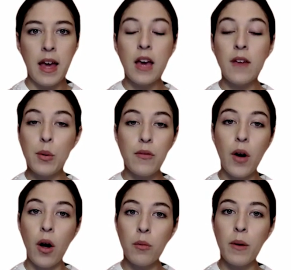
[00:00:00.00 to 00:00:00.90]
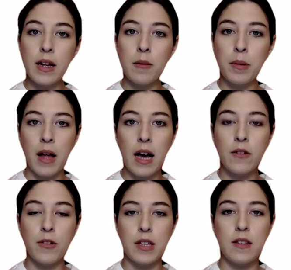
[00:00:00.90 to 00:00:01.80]
If you have already
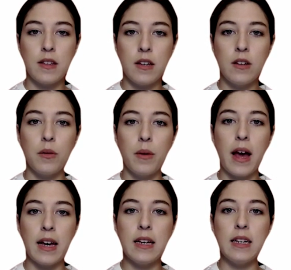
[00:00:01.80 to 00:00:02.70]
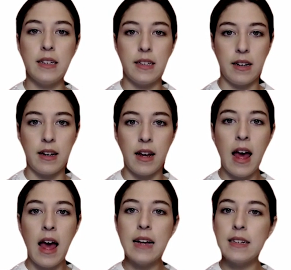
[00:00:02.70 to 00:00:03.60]
applied for the CUAET
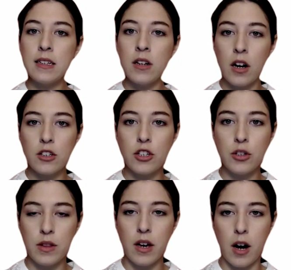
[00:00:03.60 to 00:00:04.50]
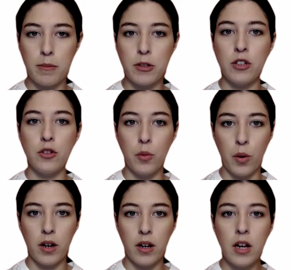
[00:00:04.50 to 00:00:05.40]
and did not choose the option to
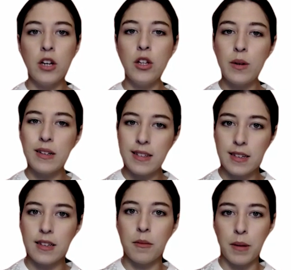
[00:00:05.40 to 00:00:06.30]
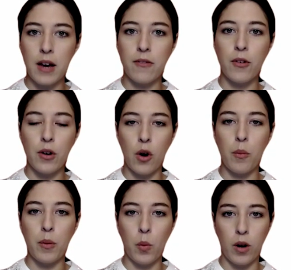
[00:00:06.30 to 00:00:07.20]
work, you can still apply for an
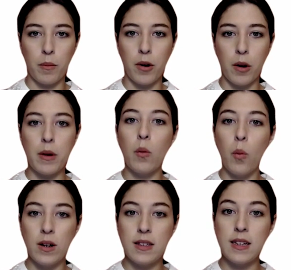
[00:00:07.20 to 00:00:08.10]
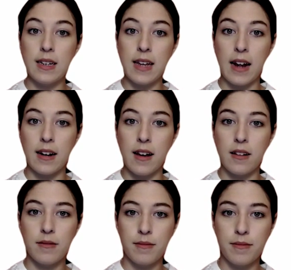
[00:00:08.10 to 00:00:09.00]
open work permit once in Canada.